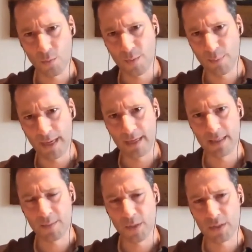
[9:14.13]
we paid
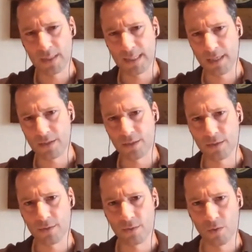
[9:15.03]
a special
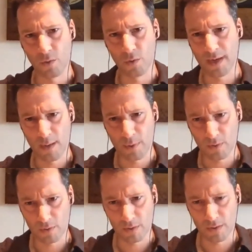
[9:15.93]
attention to local and
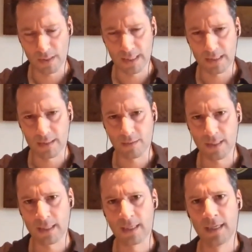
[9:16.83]
hyperlocal content, right?